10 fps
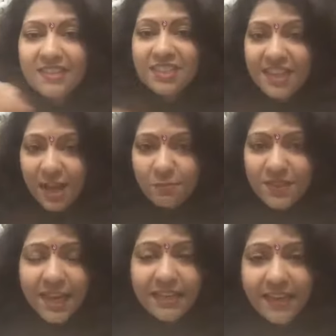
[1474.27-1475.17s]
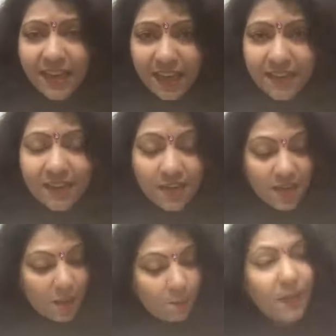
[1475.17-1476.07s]
the same technique,
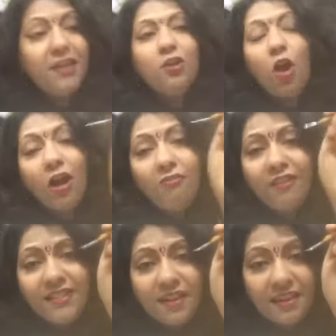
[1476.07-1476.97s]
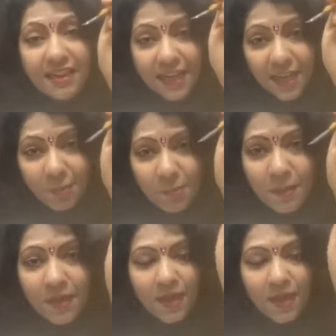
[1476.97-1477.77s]
but not with the nib